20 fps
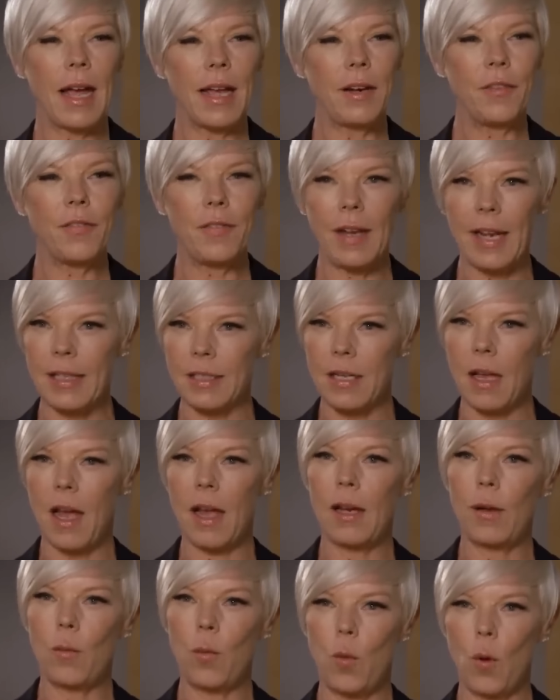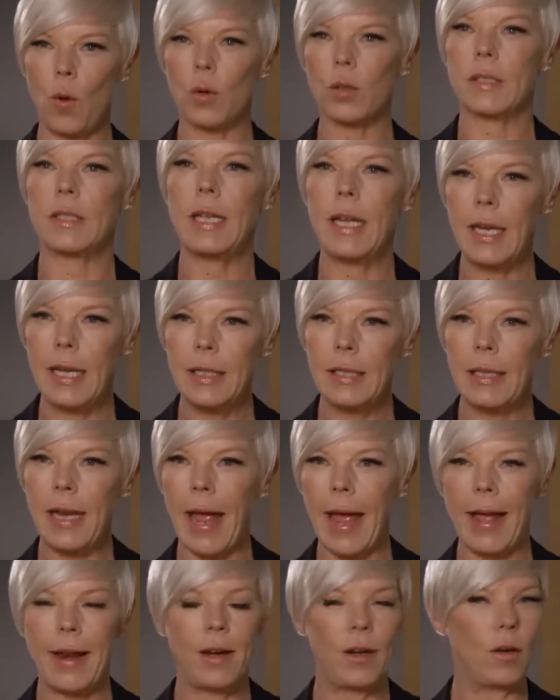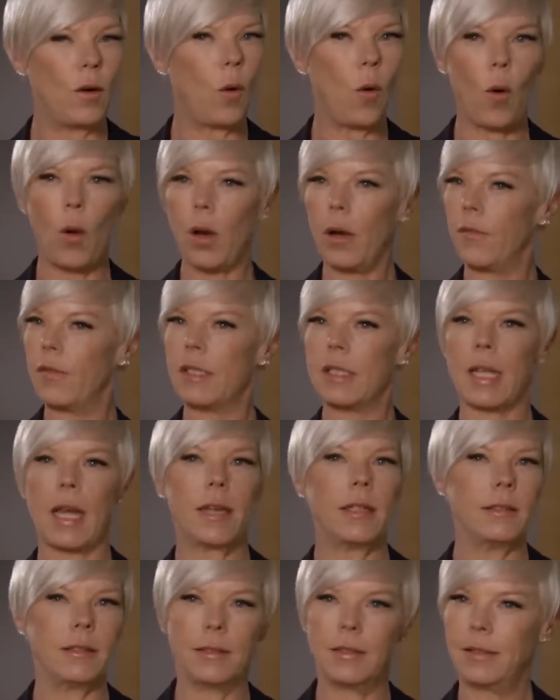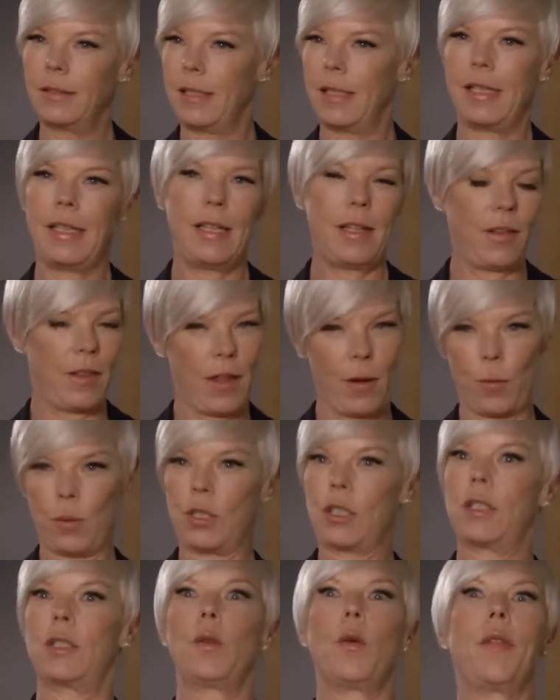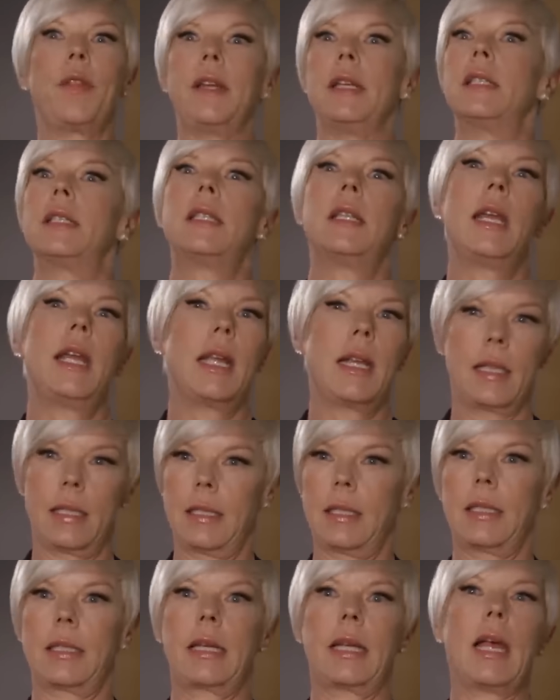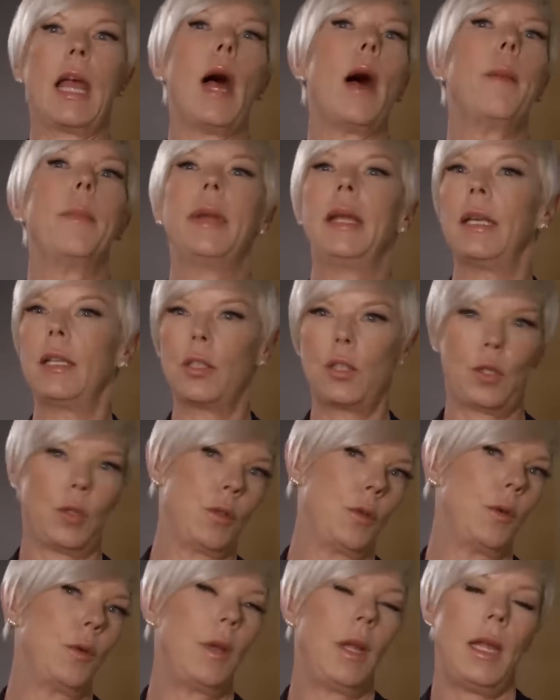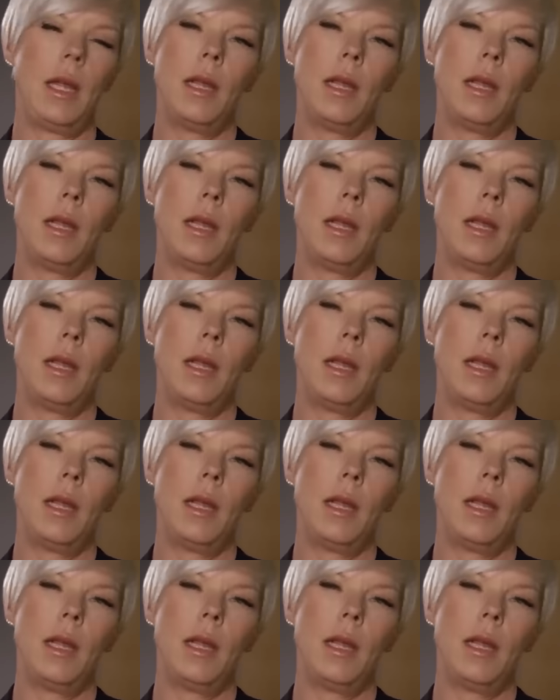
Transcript: kind of feel like Tyler walked in and all of a sudden there were just all these things coming to